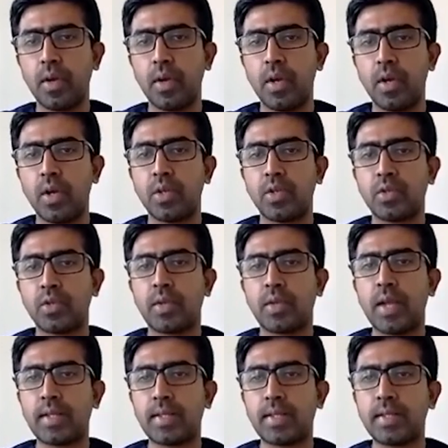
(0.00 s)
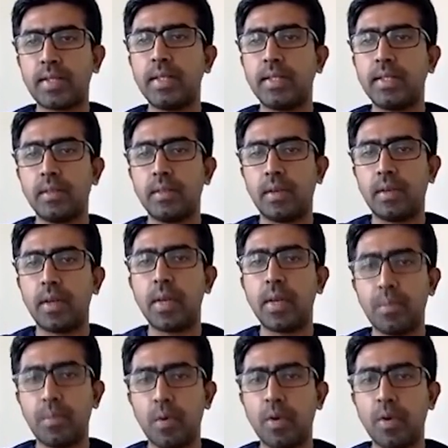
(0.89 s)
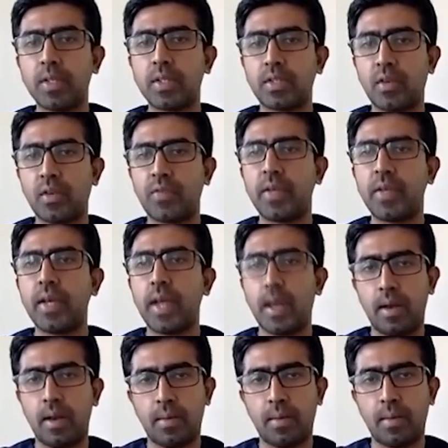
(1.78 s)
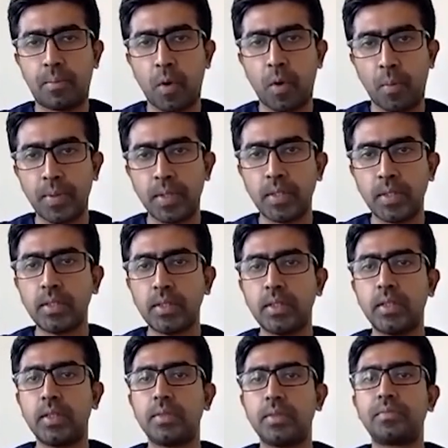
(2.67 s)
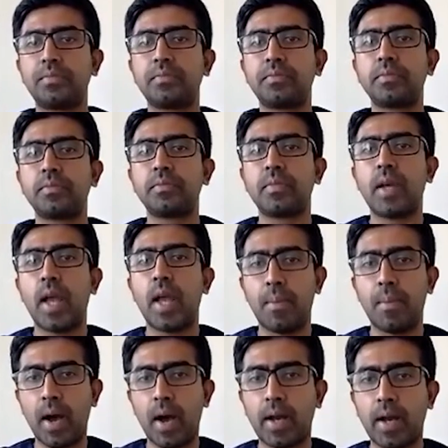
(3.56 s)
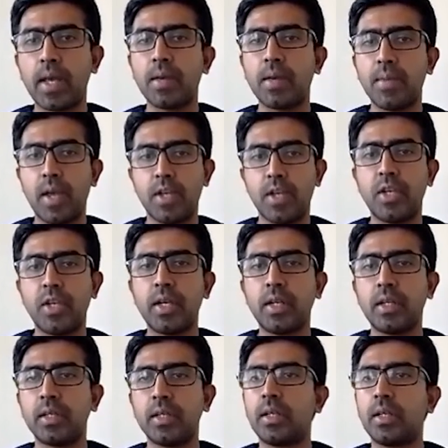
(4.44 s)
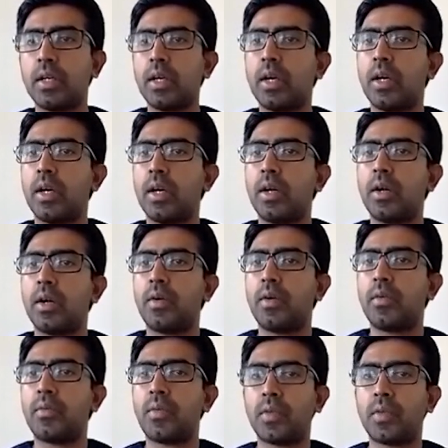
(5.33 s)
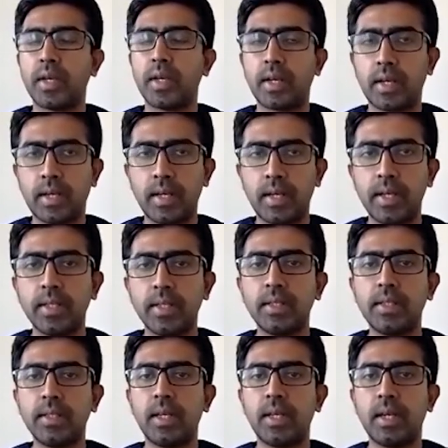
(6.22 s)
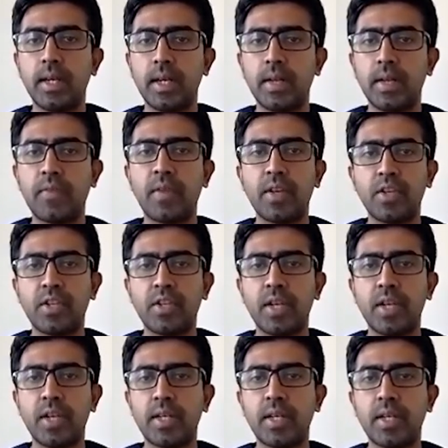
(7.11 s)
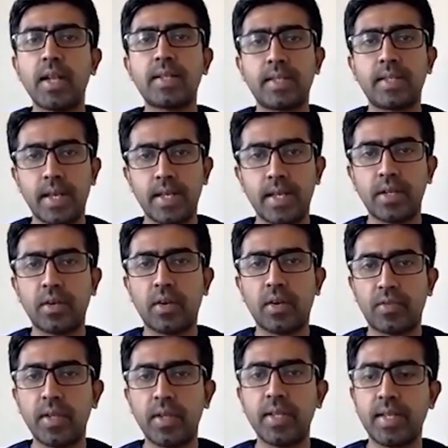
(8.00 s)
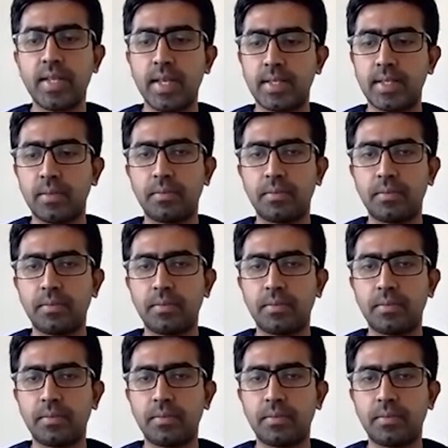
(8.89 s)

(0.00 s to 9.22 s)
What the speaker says: So that's the importance of the proper MRI imaging for the clear differentiation and staging of the disease.